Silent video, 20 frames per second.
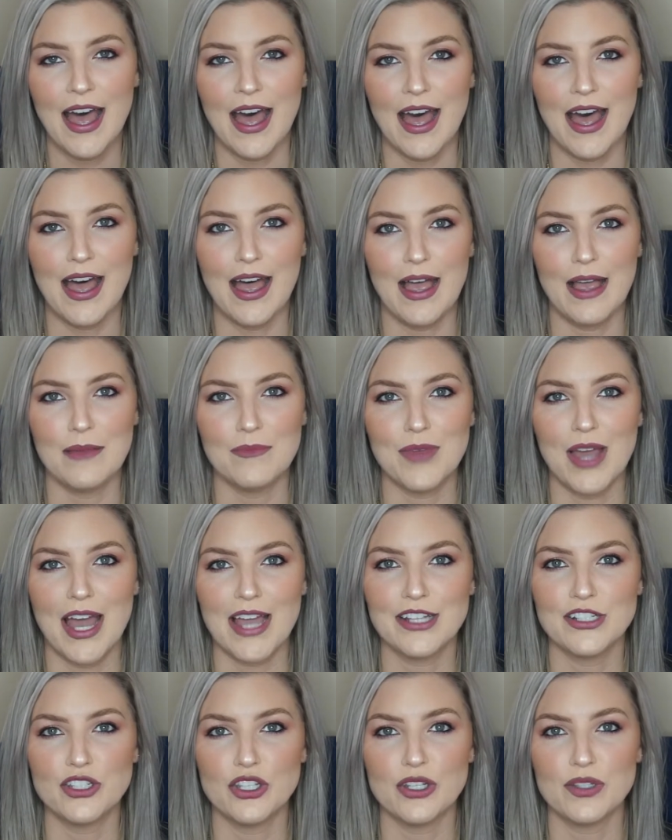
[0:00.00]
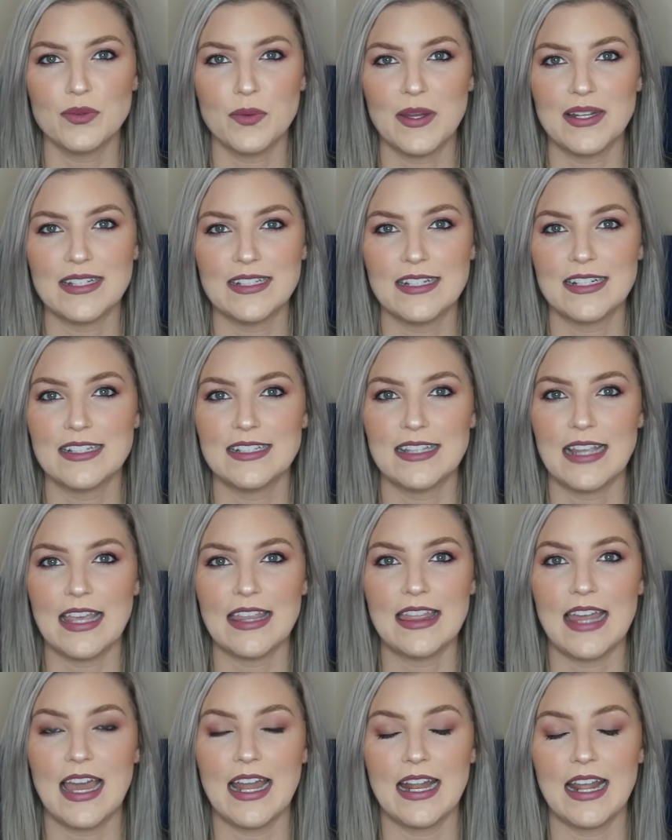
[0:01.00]
I just wanted to say
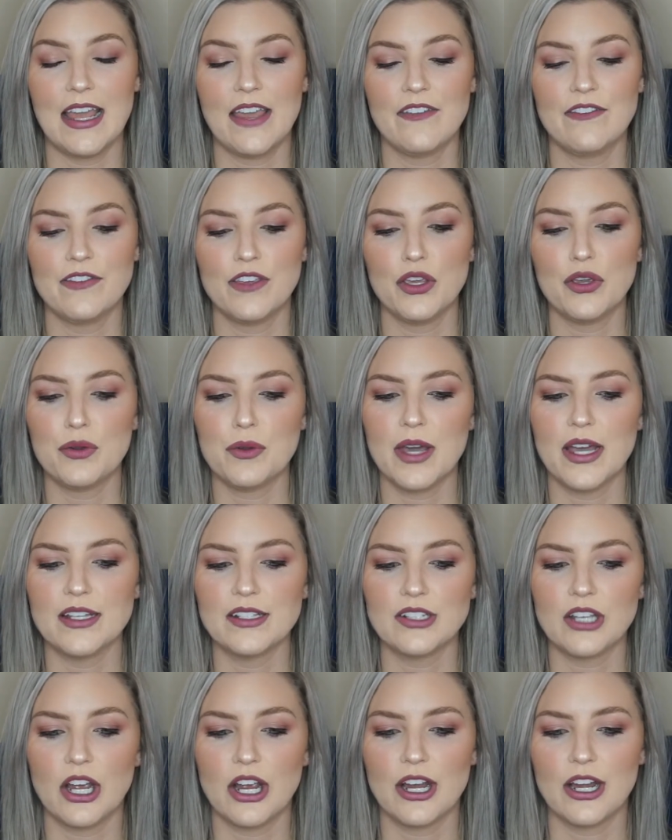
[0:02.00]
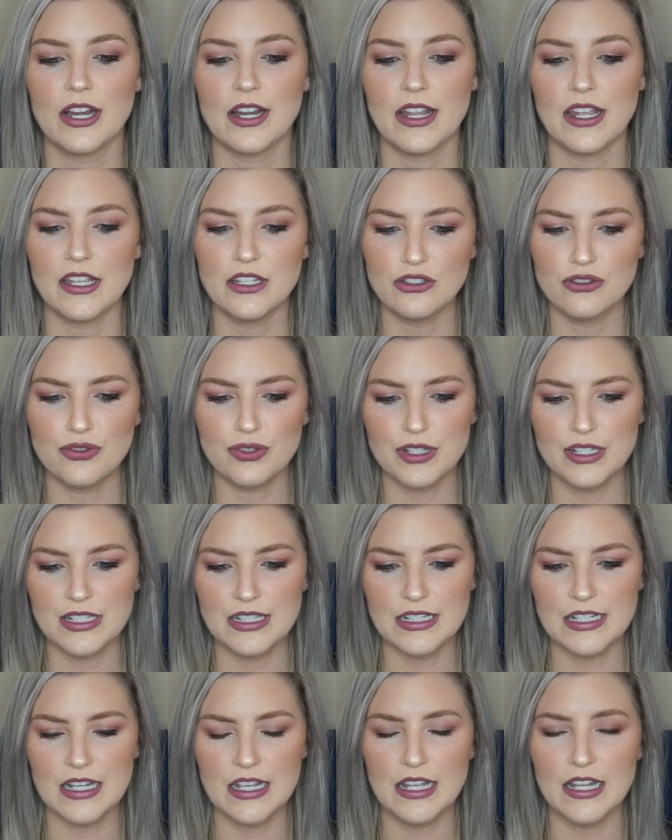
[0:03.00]
that if you guys are
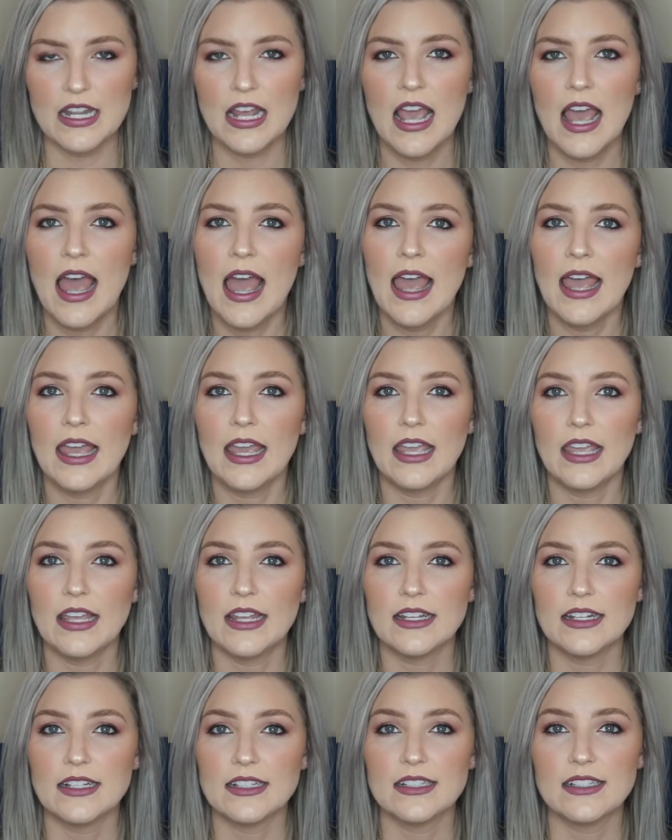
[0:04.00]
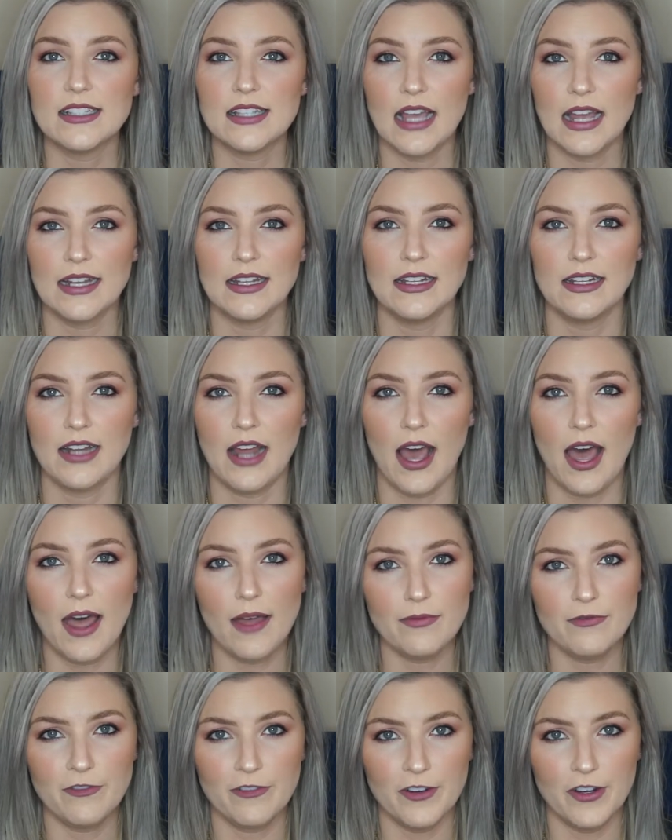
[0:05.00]
interested in signing
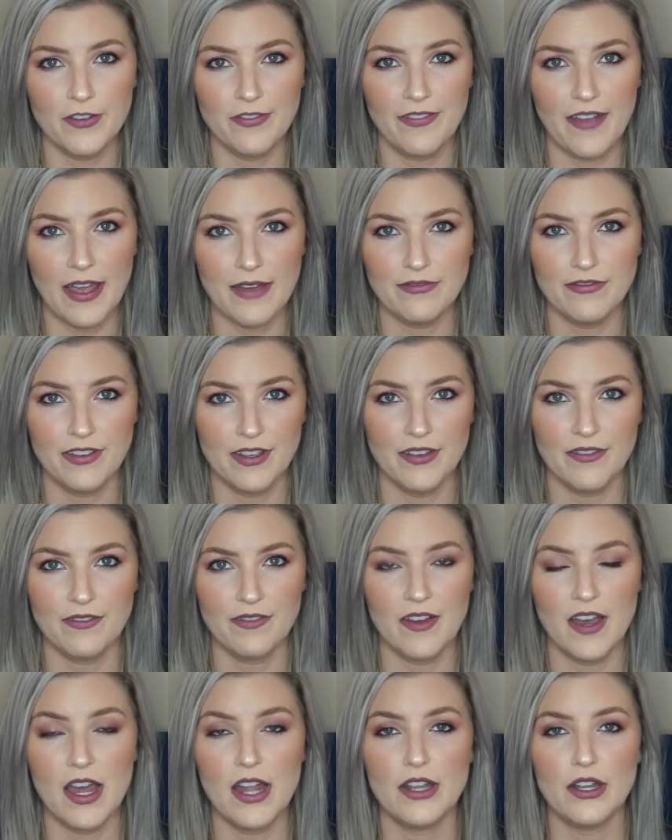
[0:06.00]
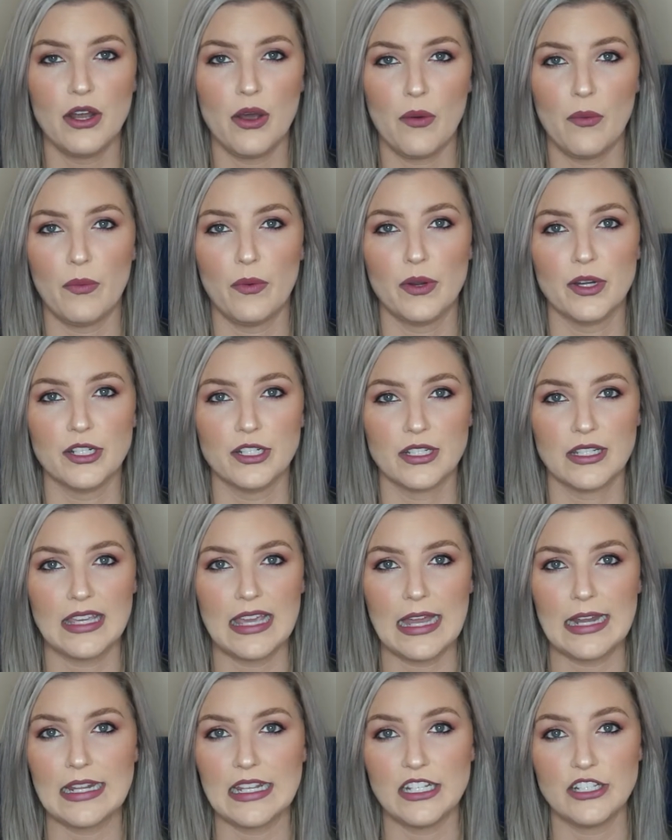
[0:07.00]
up for Fab Fit Fun or
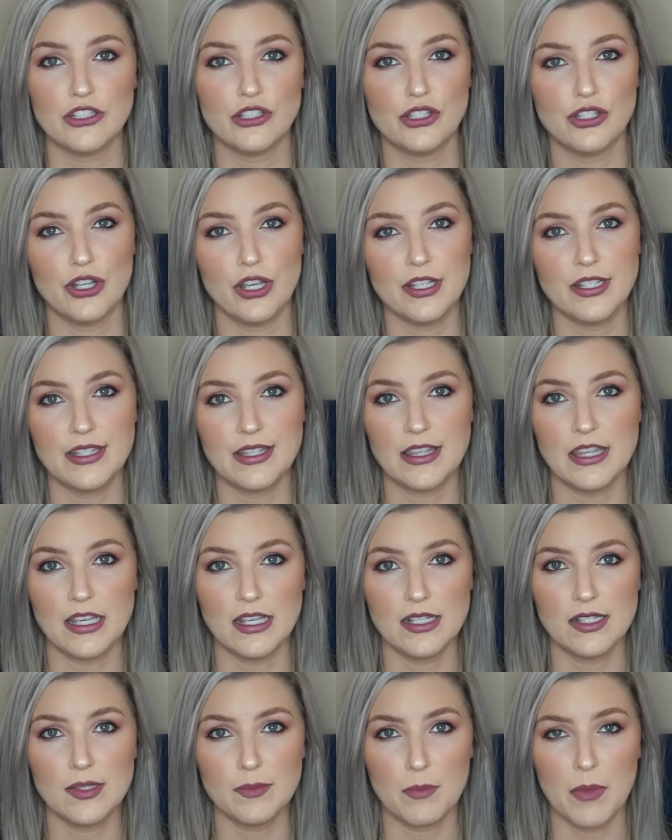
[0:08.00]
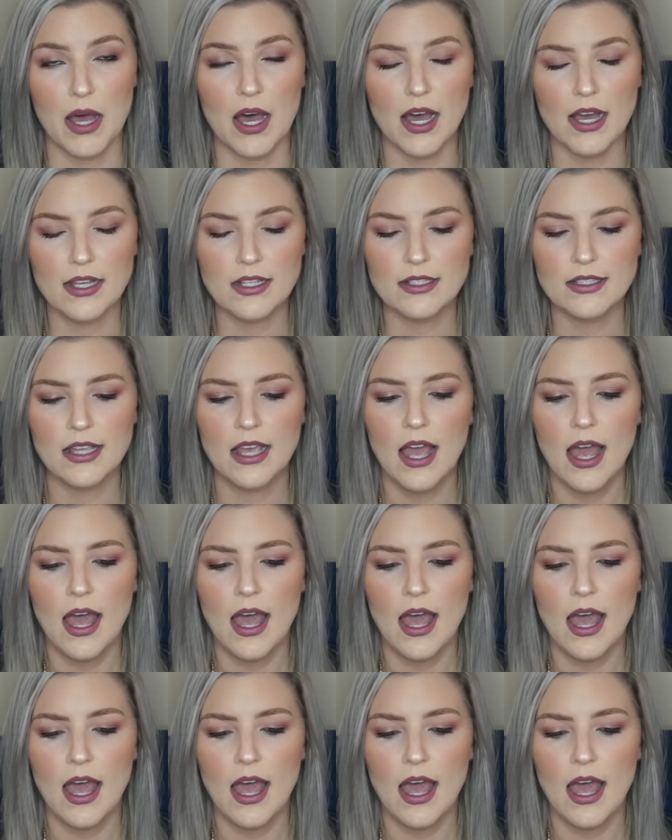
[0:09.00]
getting just this box,